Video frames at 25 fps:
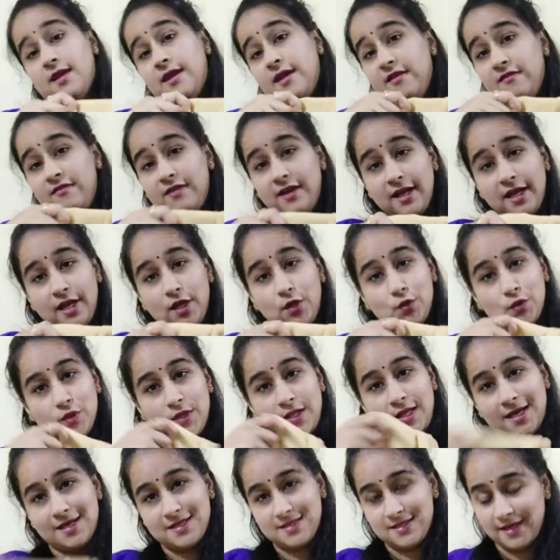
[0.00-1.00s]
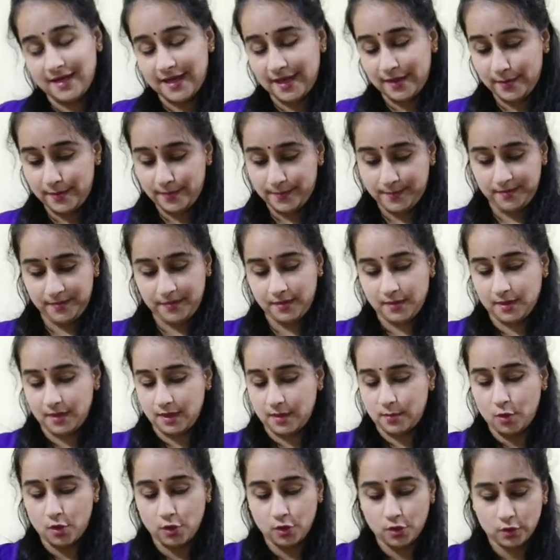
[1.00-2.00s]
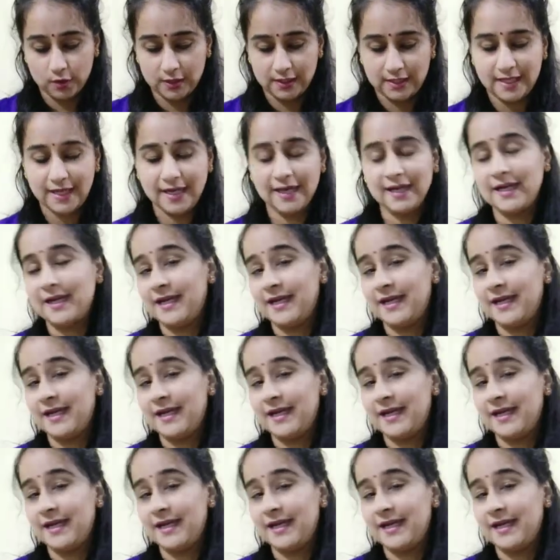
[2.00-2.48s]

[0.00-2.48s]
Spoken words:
everyday kurtas that I bought online,